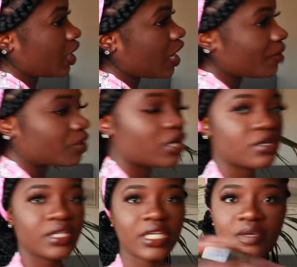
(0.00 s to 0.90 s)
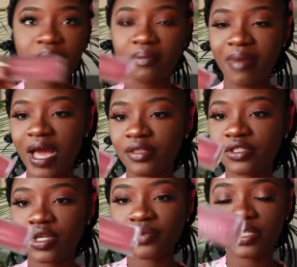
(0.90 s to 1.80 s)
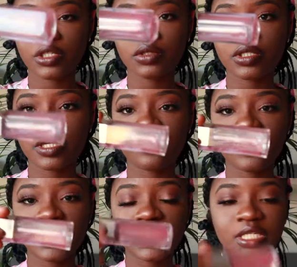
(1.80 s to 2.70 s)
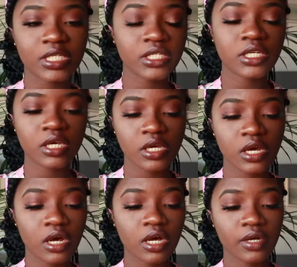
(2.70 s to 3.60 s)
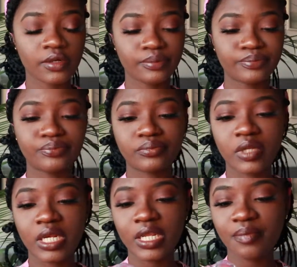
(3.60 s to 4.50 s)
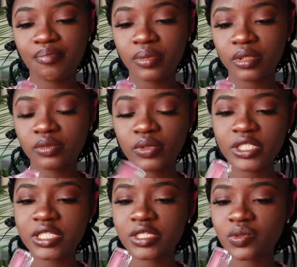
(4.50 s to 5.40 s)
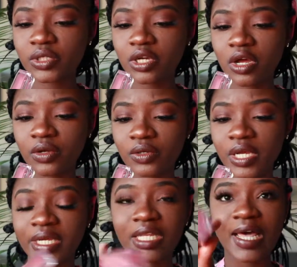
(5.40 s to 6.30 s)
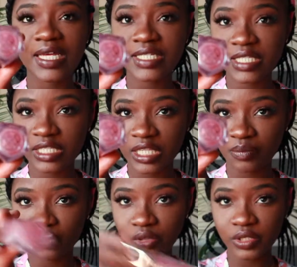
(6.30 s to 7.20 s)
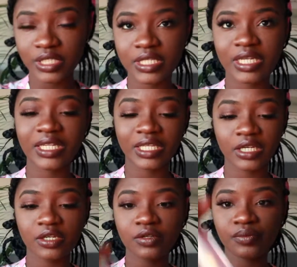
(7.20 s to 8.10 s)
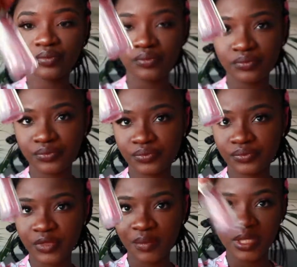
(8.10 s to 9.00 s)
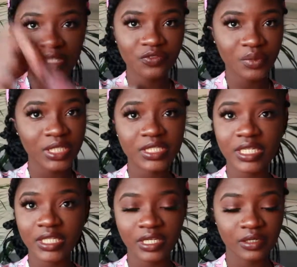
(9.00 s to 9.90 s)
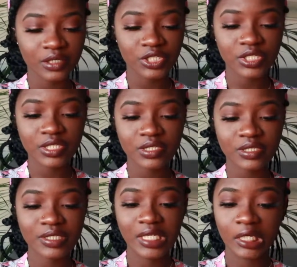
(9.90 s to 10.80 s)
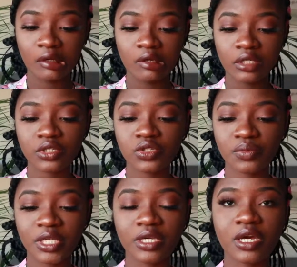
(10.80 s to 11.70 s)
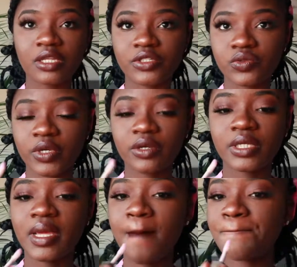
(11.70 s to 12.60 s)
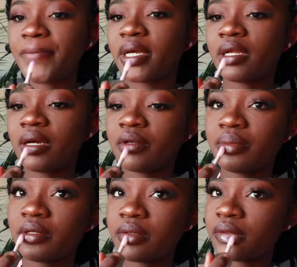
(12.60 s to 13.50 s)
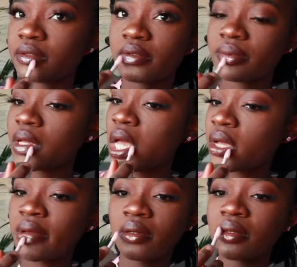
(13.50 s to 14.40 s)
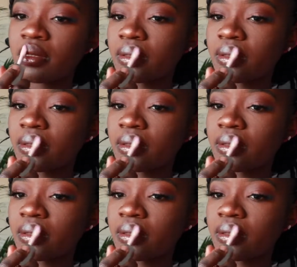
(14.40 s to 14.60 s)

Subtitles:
I'm not gonna keep it matte, so I'm gonna use the Fenty lip, what's this one called, glass slipper. It's a clear, believe me, it's clear. It just, so many colors went on it, but I'm gonna put it onto a